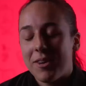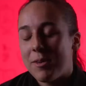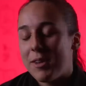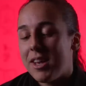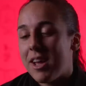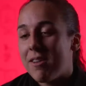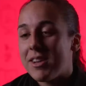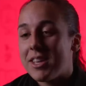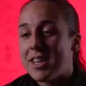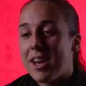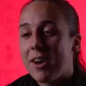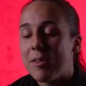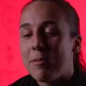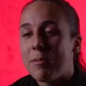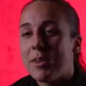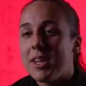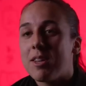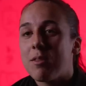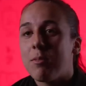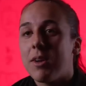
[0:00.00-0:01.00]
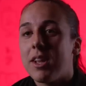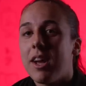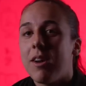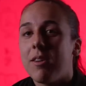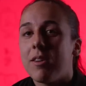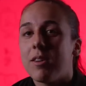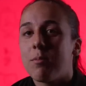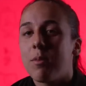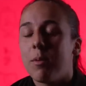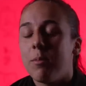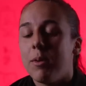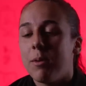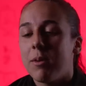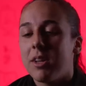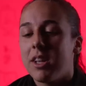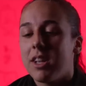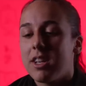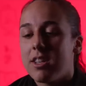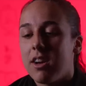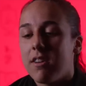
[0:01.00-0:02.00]
I would never tell them this, but that was probably one
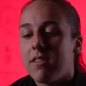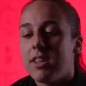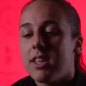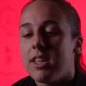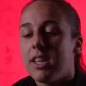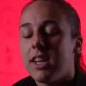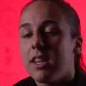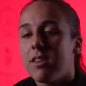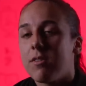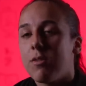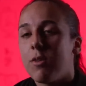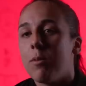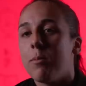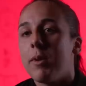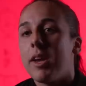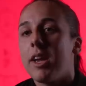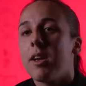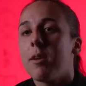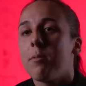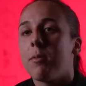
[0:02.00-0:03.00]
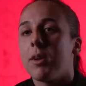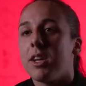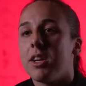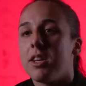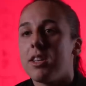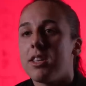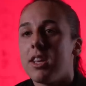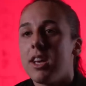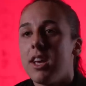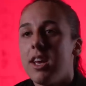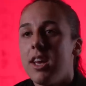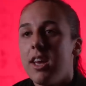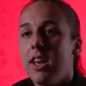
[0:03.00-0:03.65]
of the toughest things for me, because